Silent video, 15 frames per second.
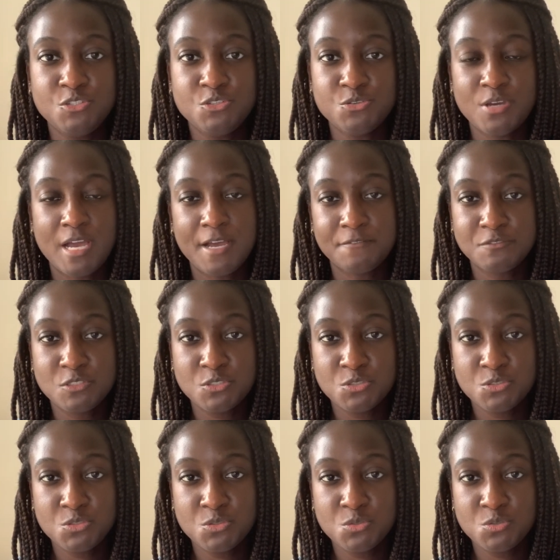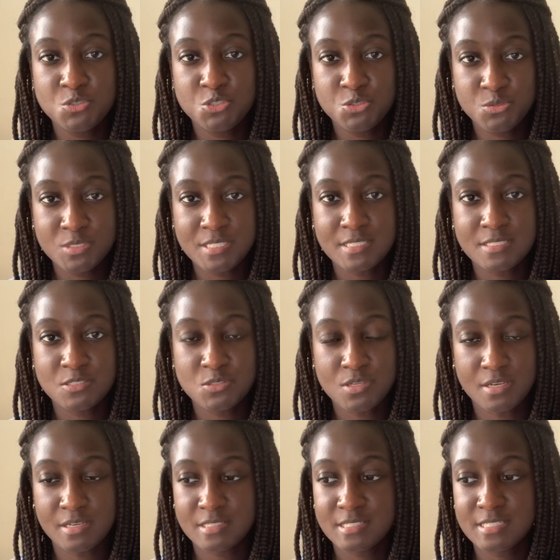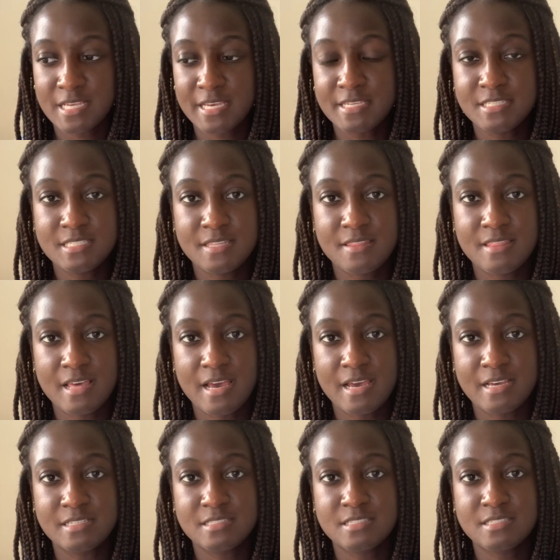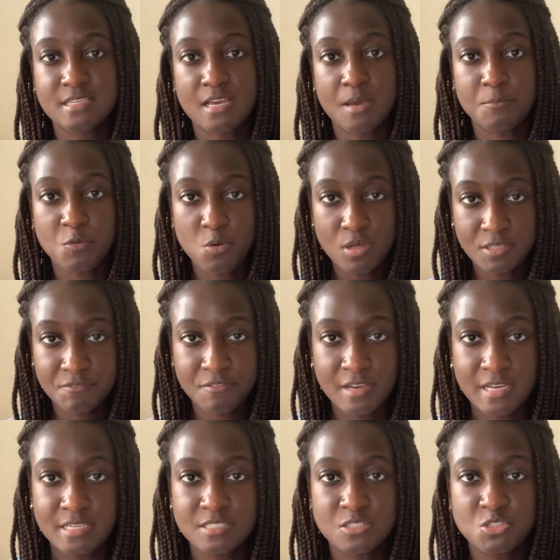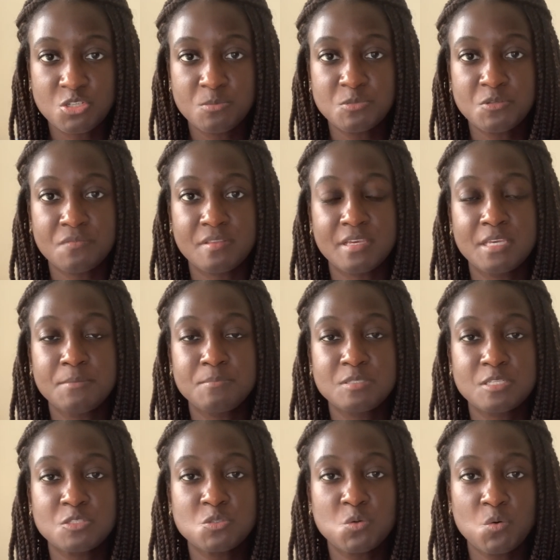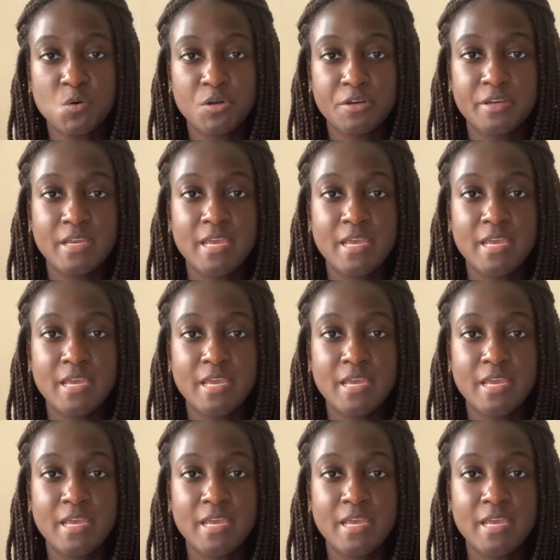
You have to choose a site that qualifies in terms of the HIPSA score,